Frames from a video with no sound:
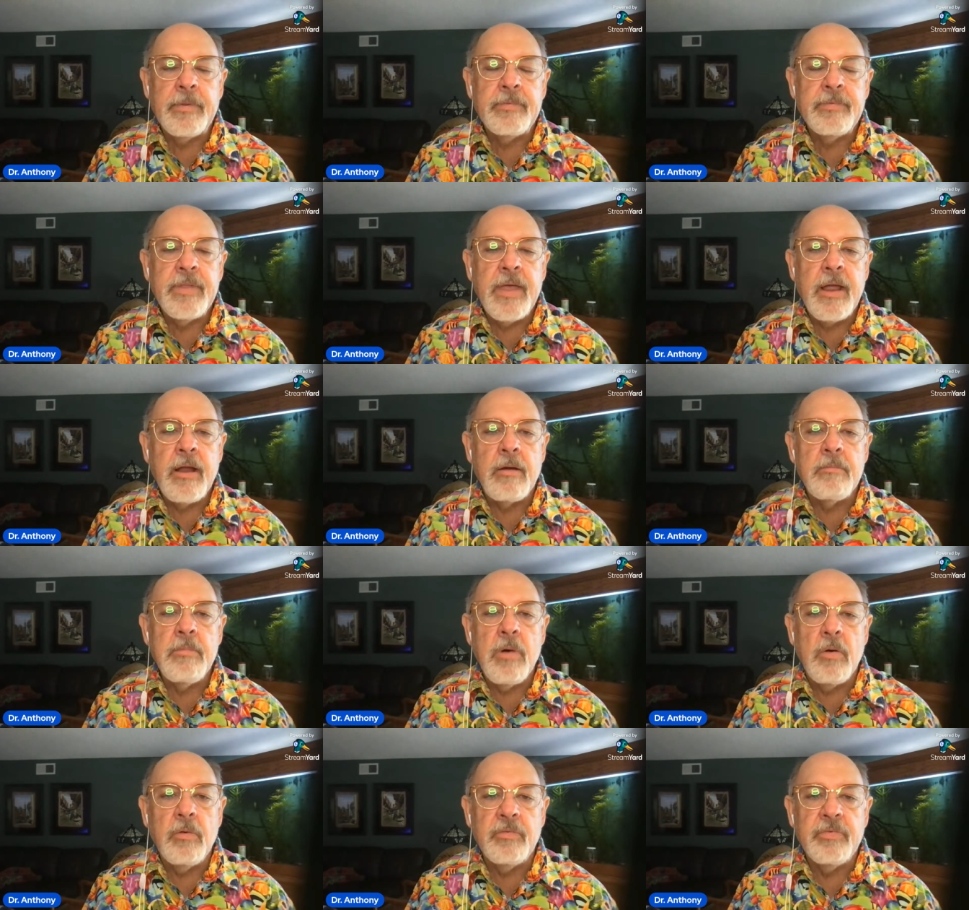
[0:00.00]
They are
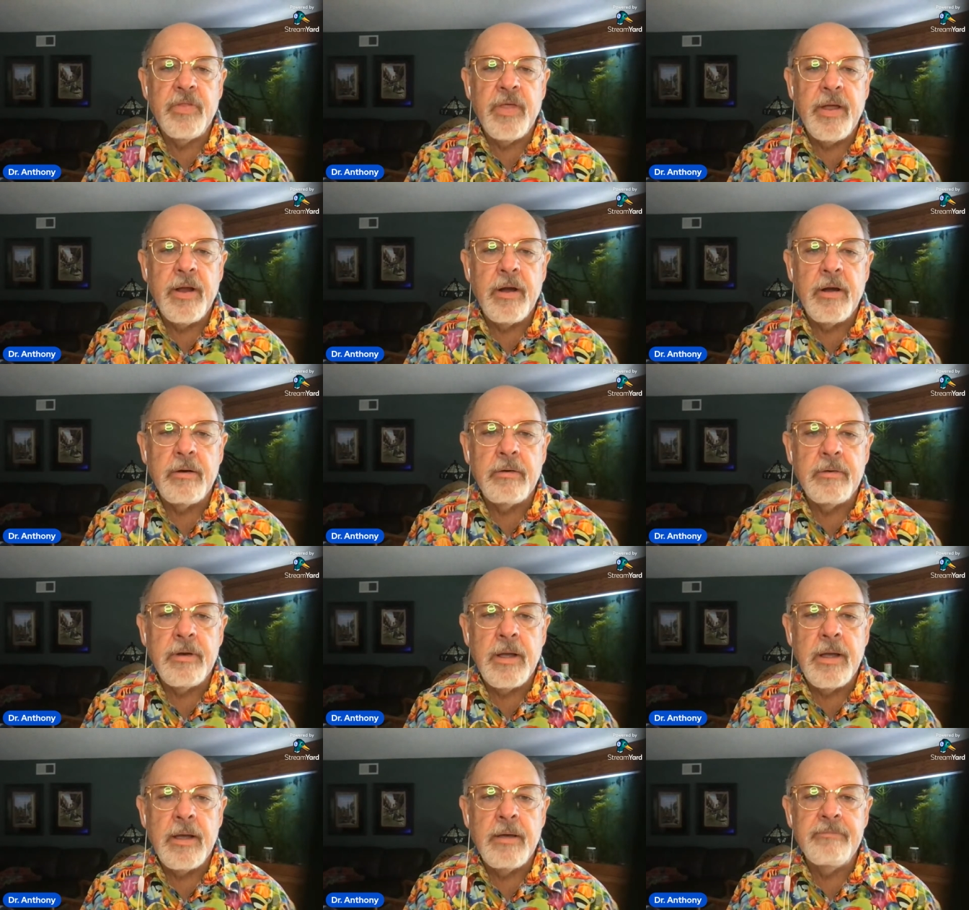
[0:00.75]
both
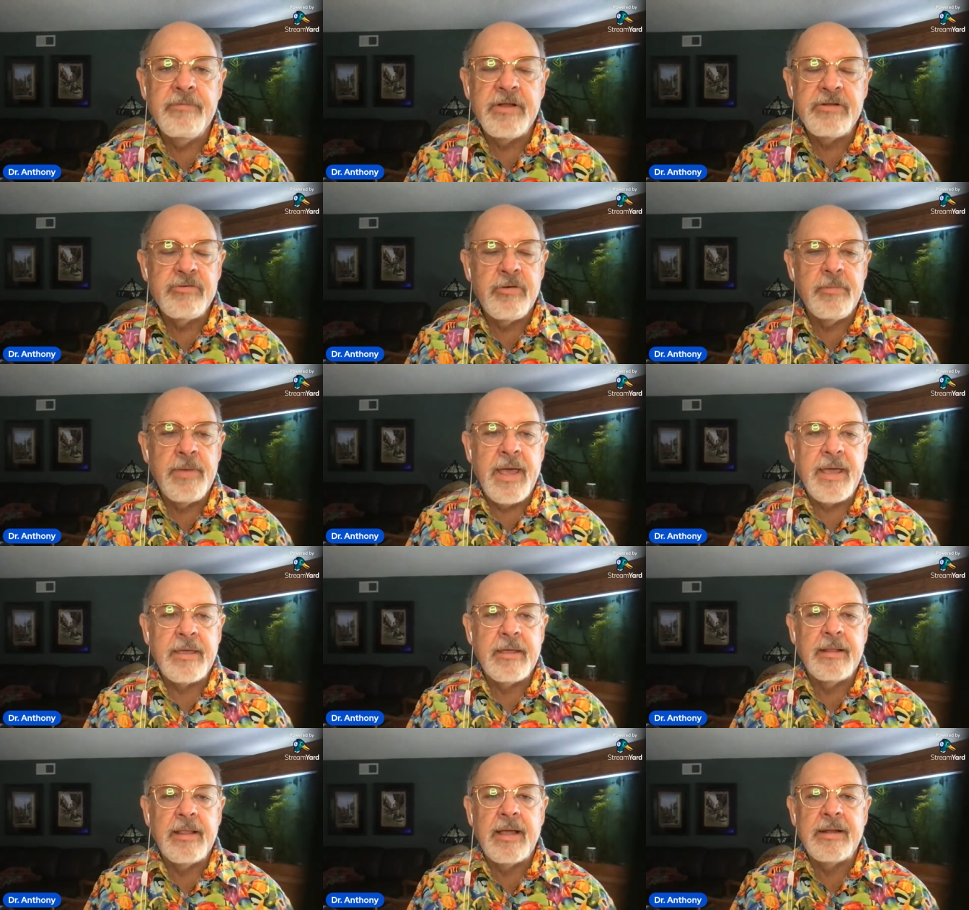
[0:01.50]
there.
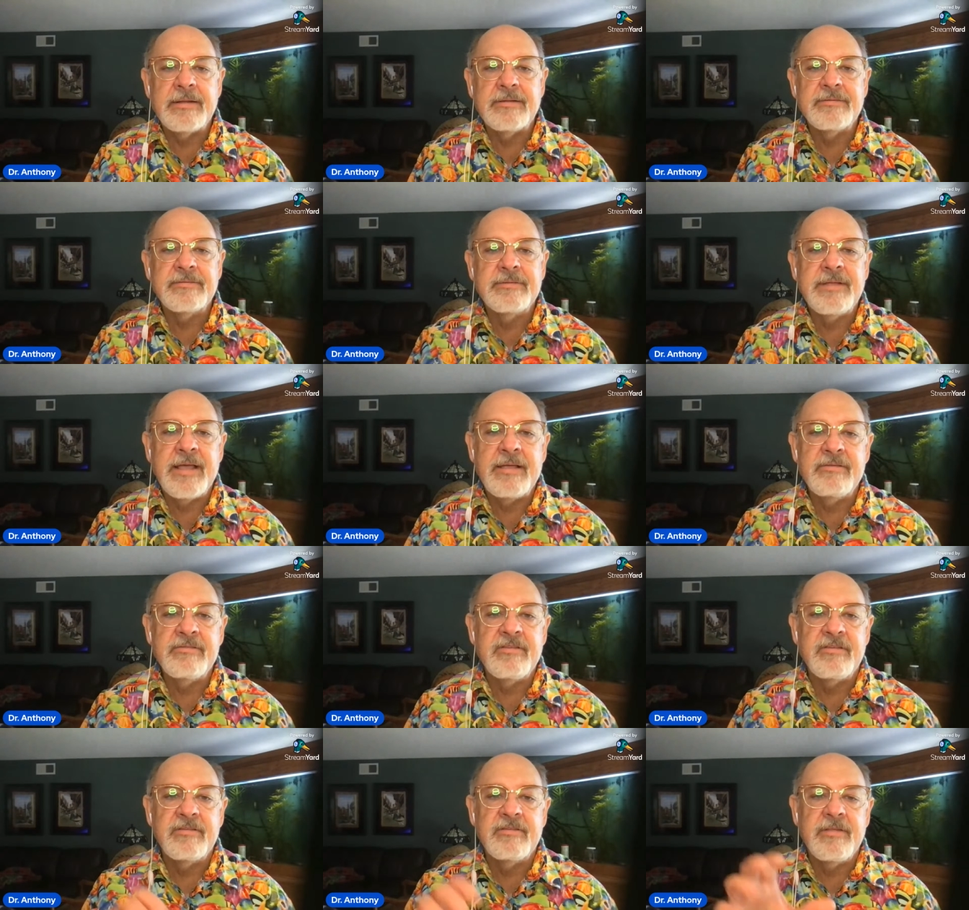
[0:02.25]
Ventromaculatus
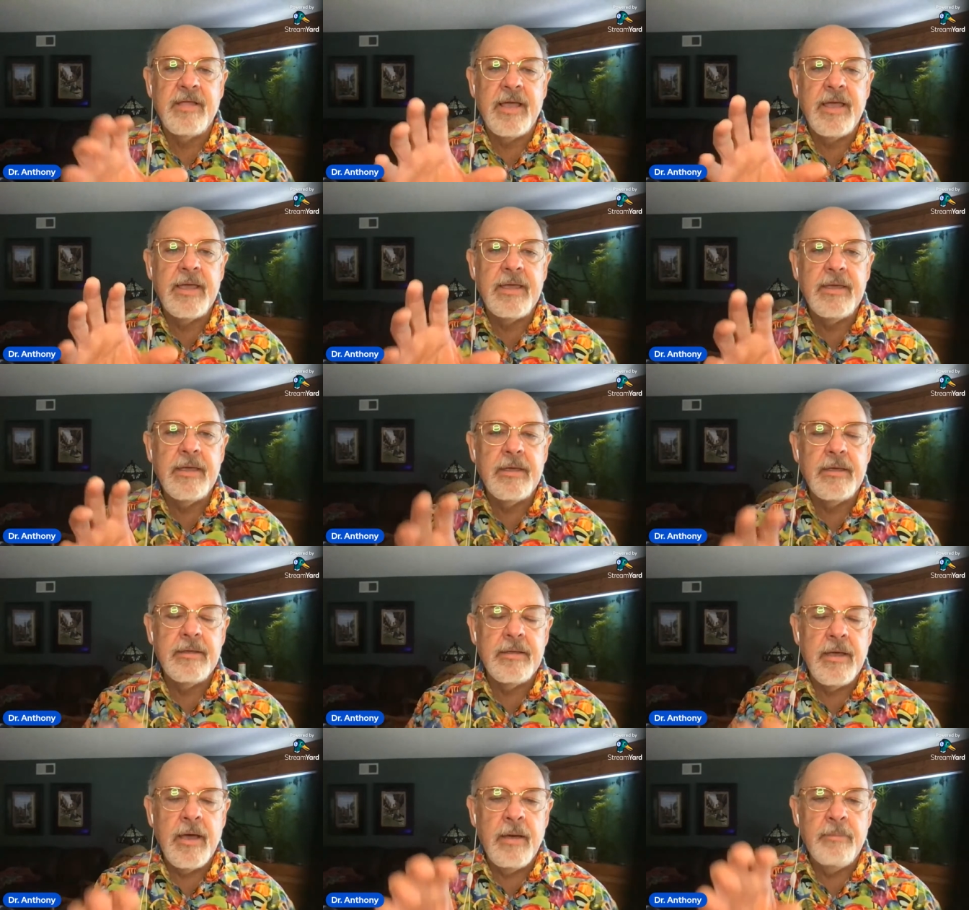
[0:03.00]
tends to stay
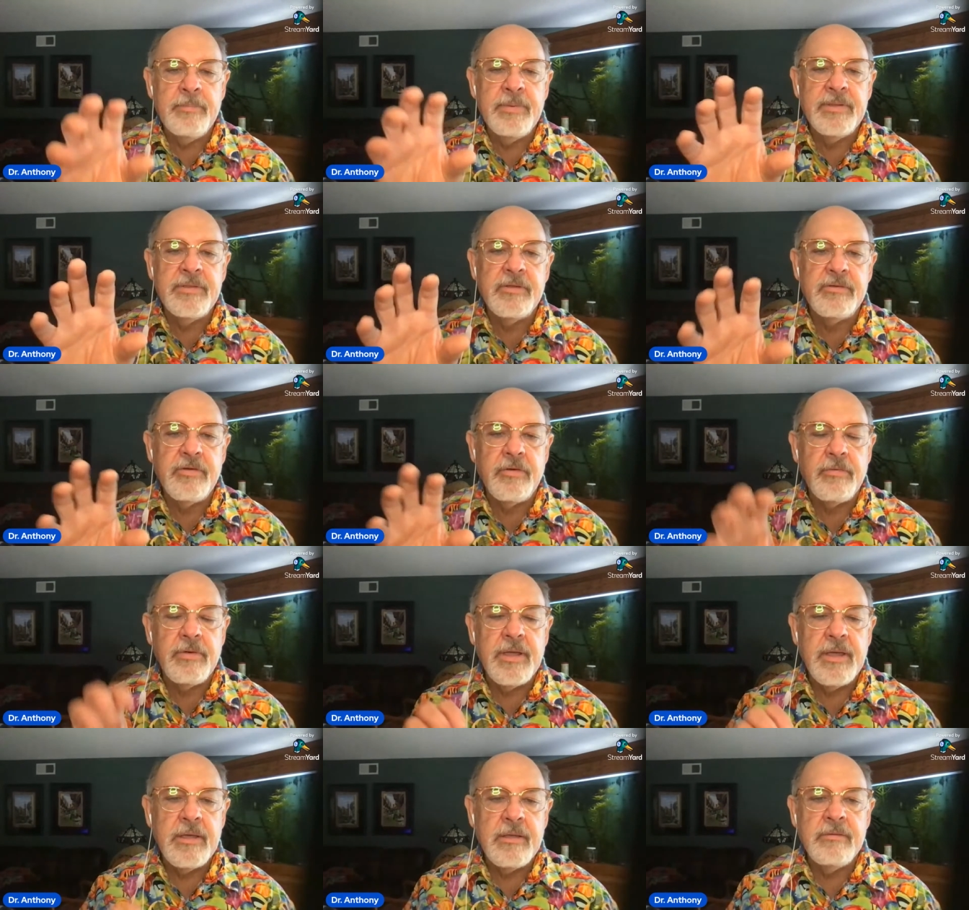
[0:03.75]
up in the
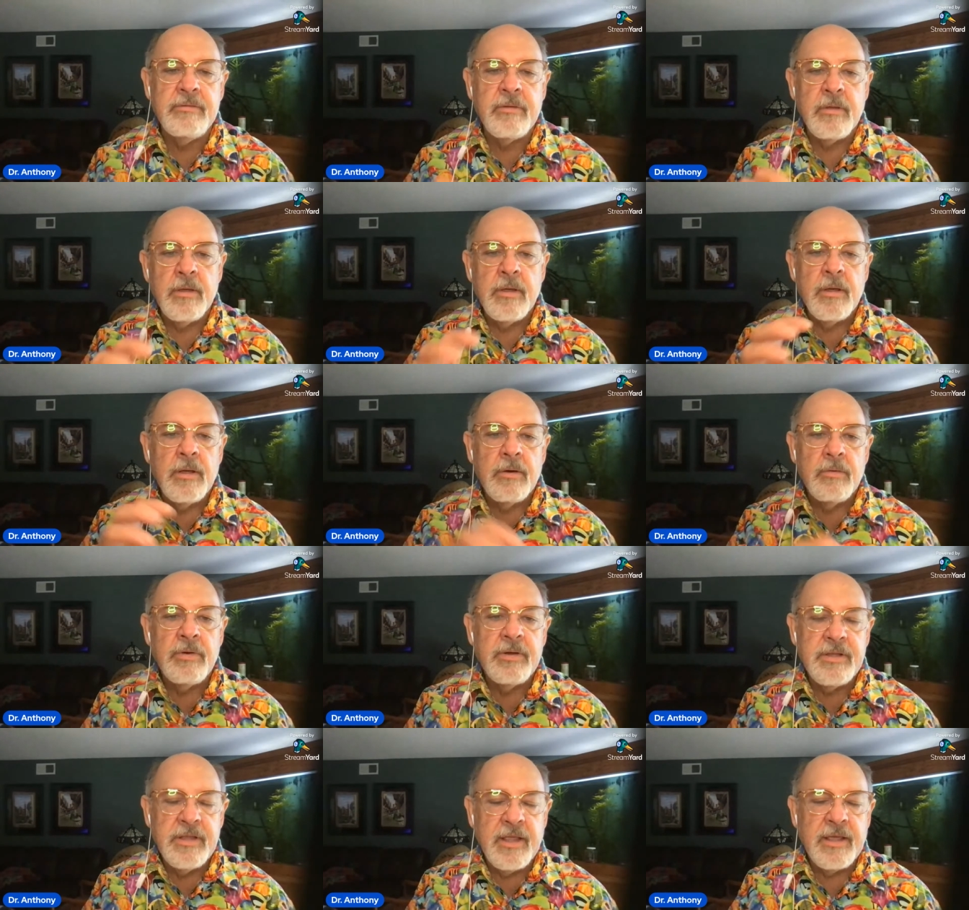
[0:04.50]
trees.
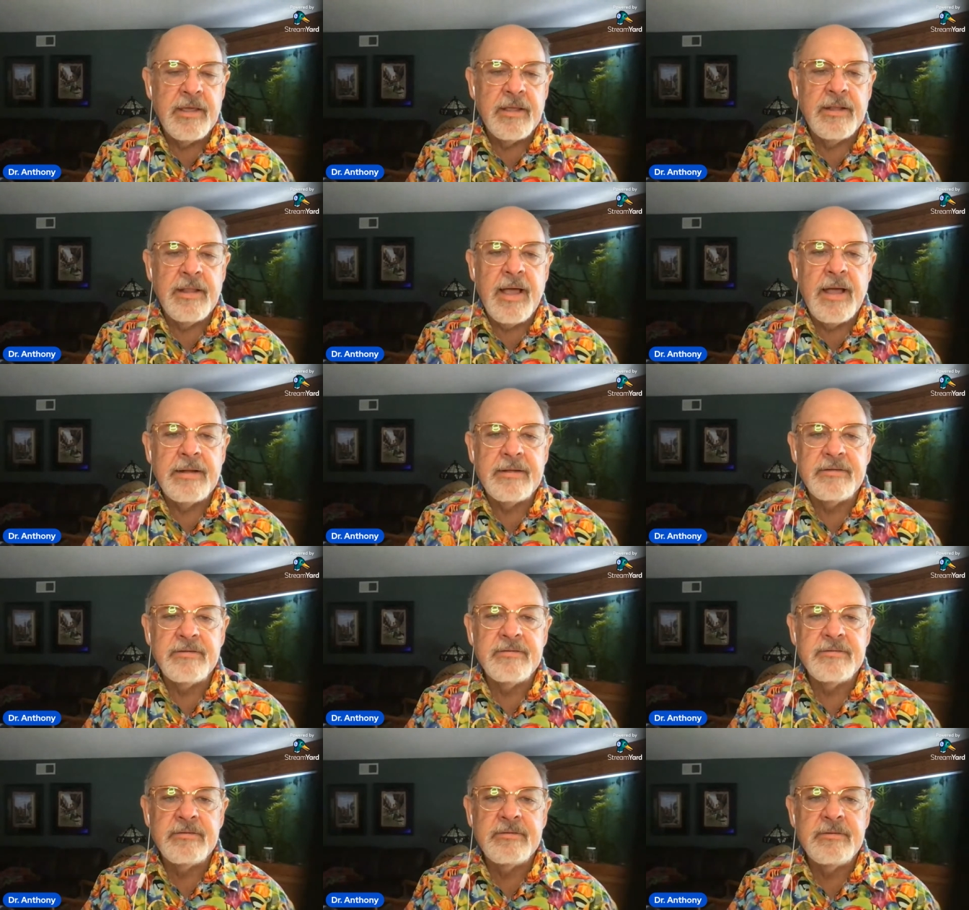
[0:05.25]

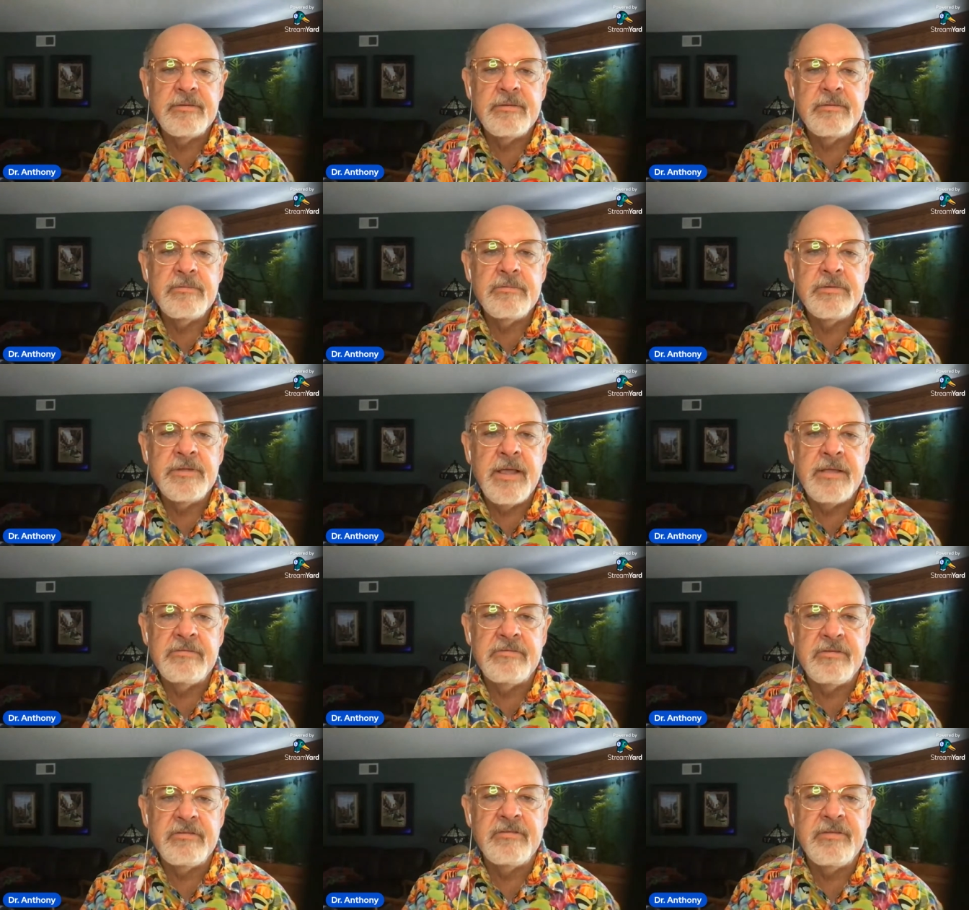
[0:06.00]
Reticulatus
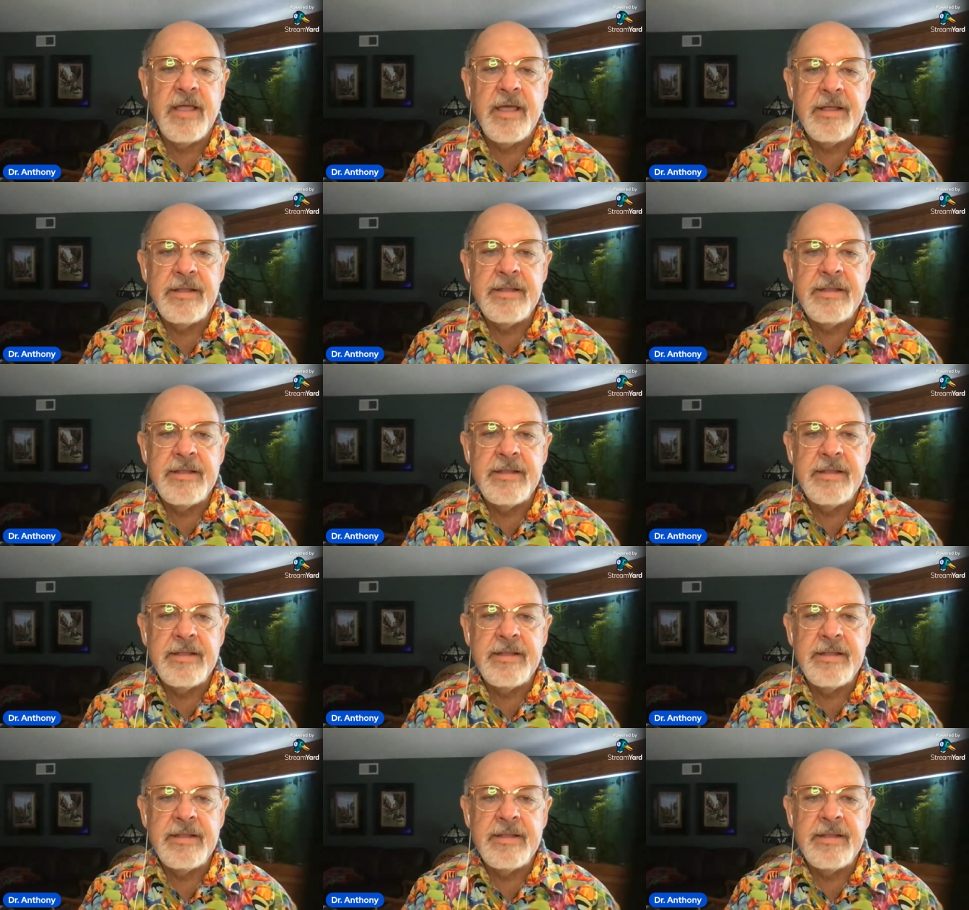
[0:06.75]
tends to stay